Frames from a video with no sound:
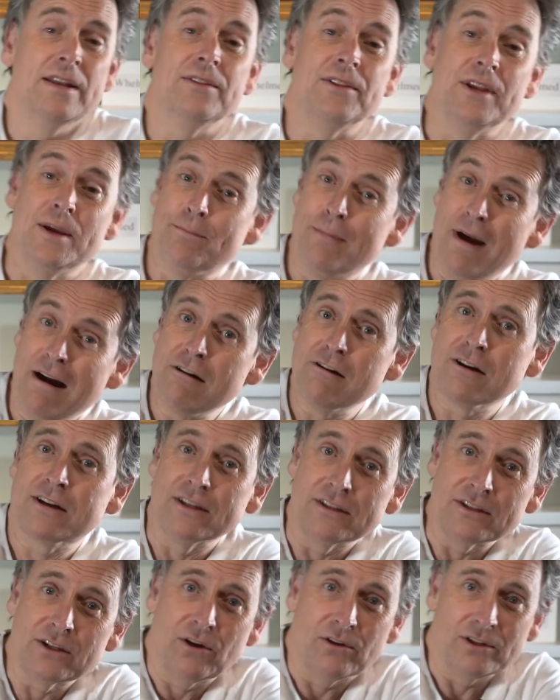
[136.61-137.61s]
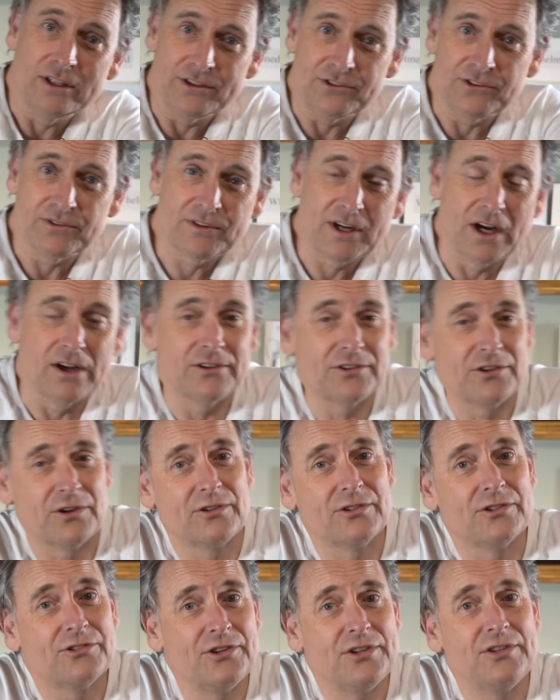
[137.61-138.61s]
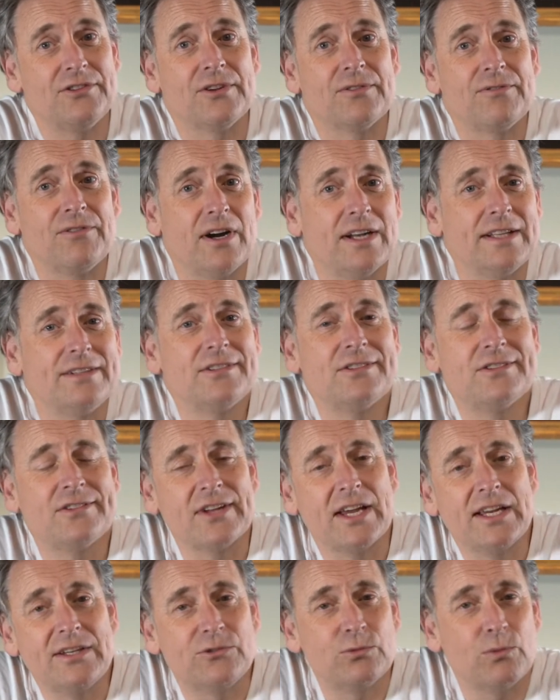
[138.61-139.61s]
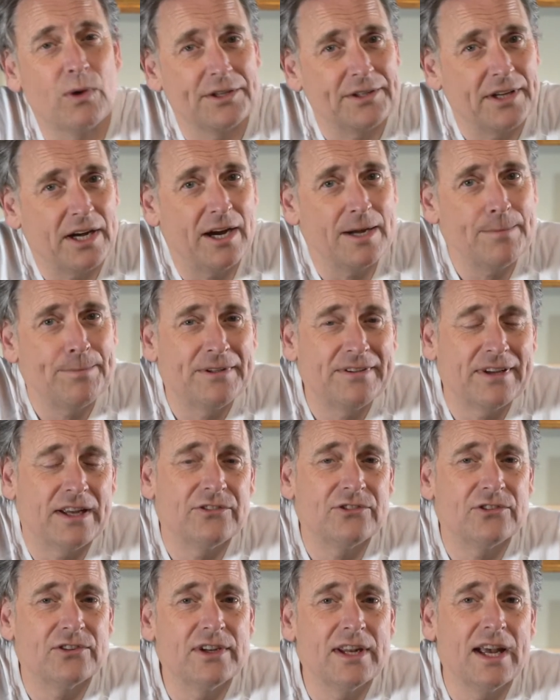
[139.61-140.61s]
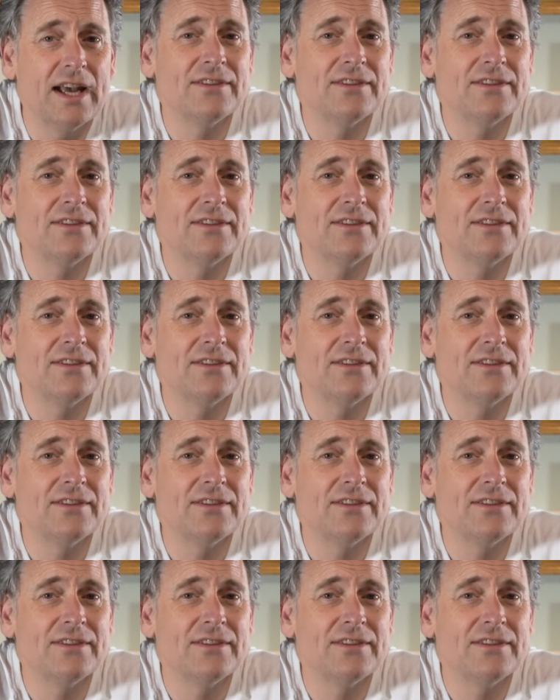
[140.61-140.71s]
The American College of Cardiology defines stage 1 hypertension